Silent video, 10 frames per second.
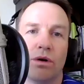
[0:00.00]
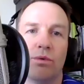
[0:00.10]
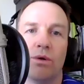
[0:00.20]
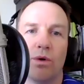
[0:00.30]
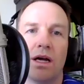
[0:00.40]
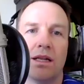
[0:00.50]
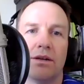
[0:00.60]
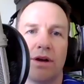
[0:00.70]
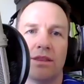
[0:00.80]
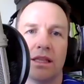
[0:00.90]
toward what we
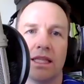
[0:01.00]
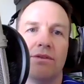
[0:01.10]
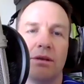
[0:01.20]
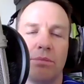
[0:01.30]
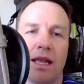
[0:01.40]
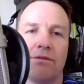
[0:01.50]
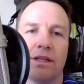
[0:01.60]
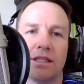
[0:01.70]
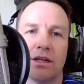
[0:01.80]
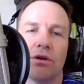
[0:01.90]
want, right? The living
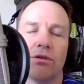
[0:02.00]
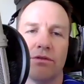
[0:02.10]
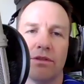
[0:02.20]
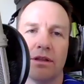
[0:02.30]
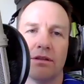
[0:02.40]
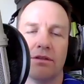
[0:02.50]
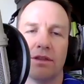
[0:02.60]
benefits, the growth of the,